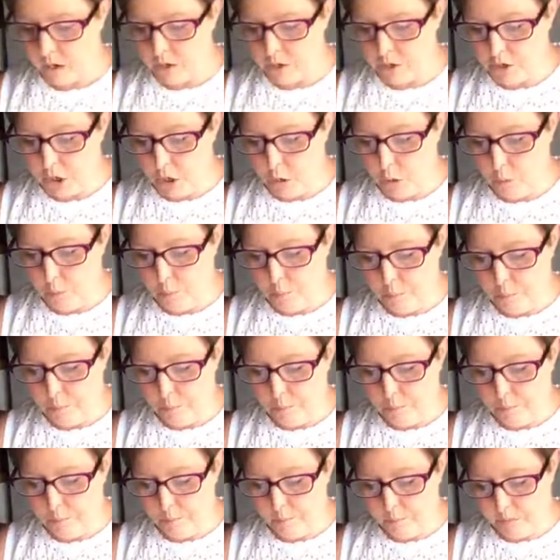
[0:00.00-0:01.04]
so
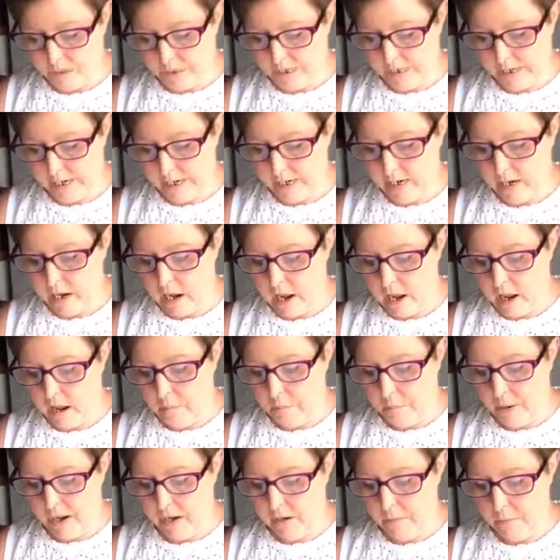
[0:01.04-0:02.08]
see,
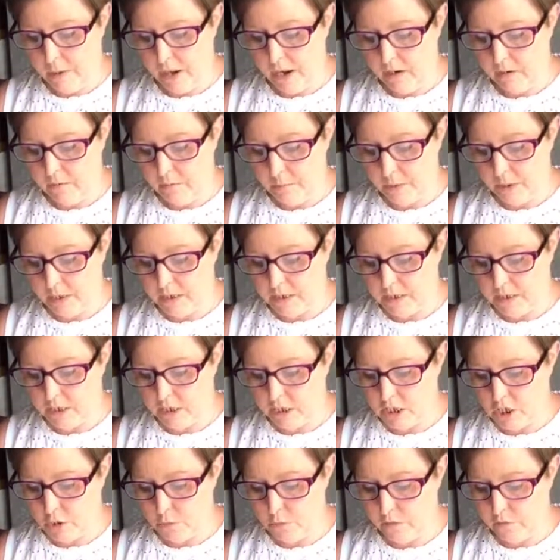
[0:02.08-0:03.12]
pin pattern pieces
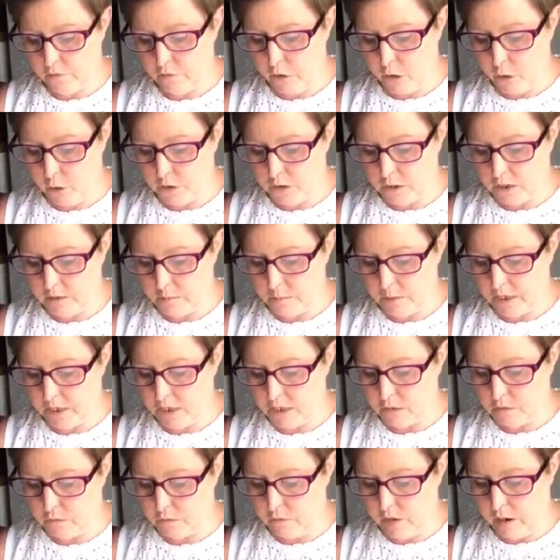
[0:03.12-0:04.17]
to a folded
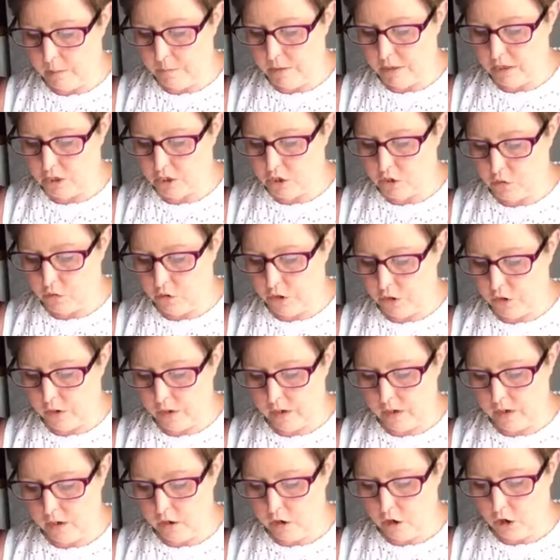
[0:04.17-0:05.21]
piece of fabric so you
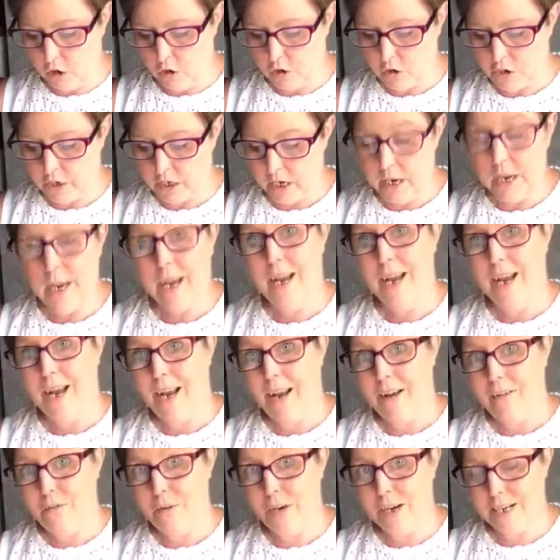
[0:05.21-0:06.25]
can cut,
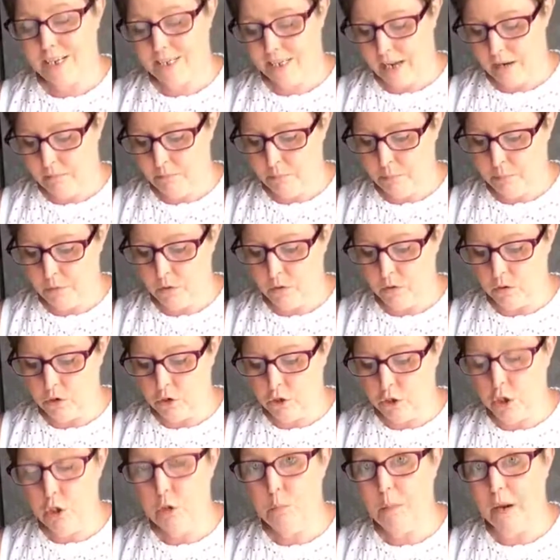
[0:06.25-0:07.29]
for example,
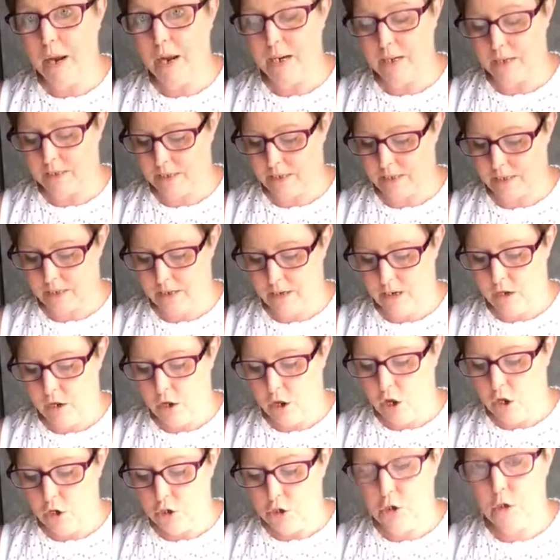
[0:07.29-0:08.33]
two backs,
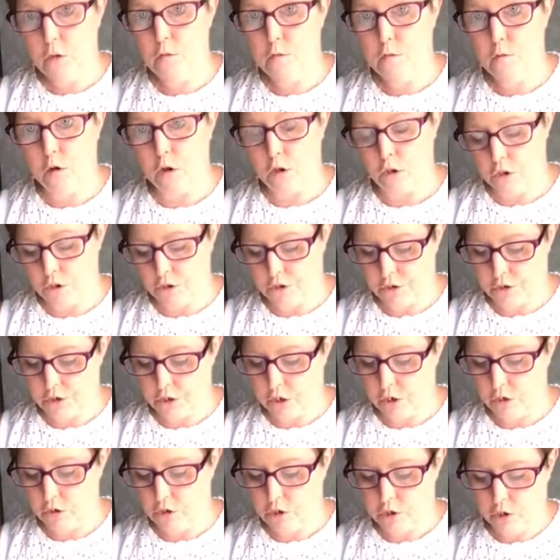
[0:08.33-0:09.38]
two fronts,
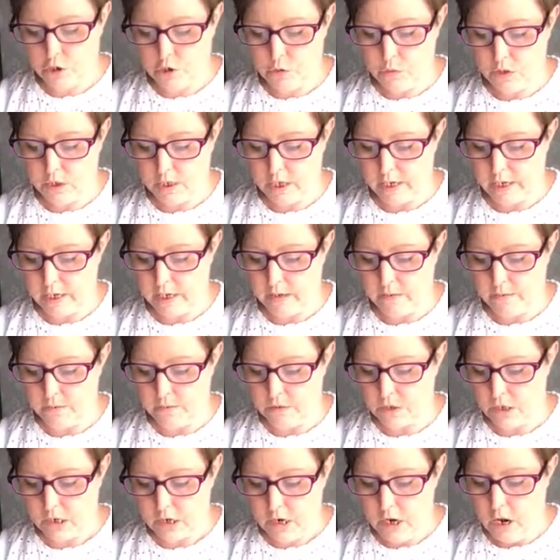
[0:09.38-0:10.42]
two
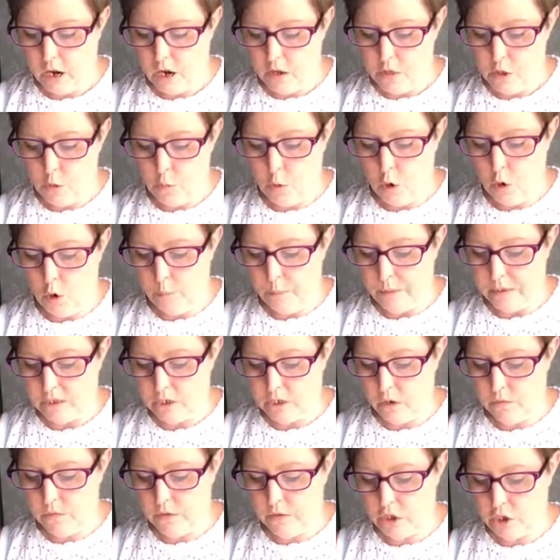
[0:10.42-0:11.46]
sleeves. The warp is
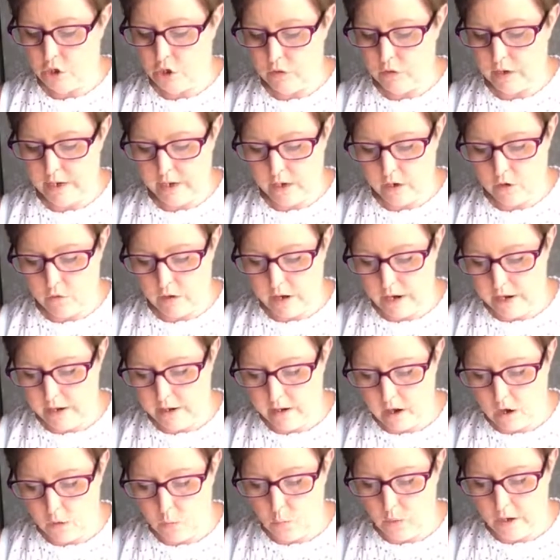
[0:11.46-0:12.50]
on the straight
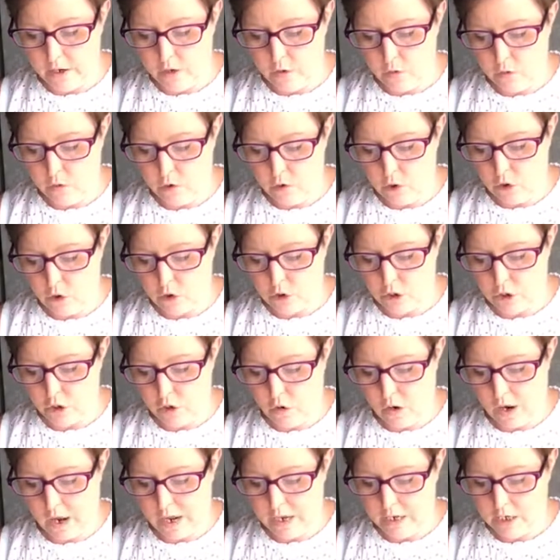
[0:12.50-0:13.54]
grain and when you cut
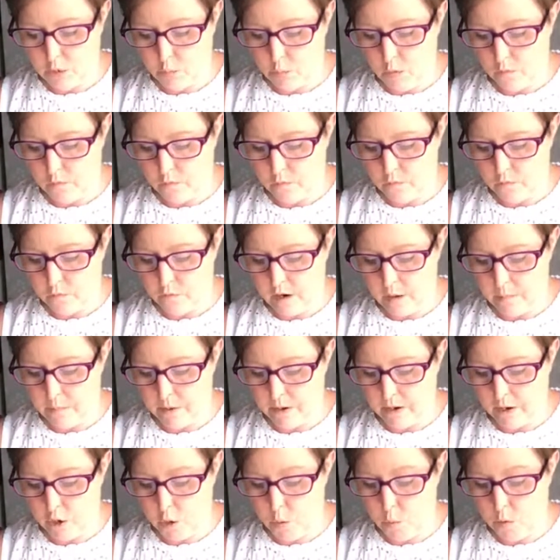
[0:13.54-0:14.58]
your hand woven
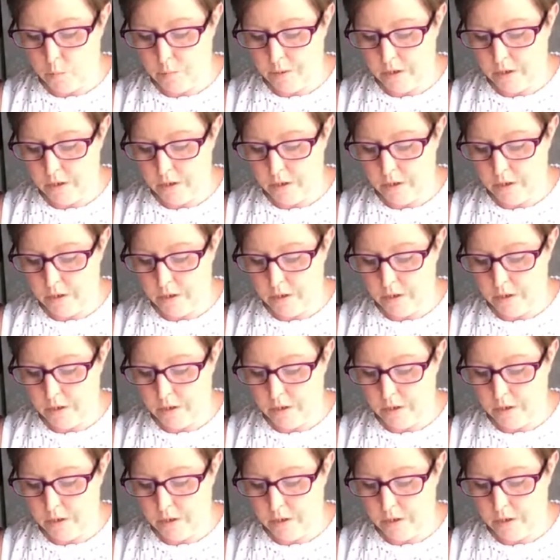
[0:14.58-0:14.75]
fabric you will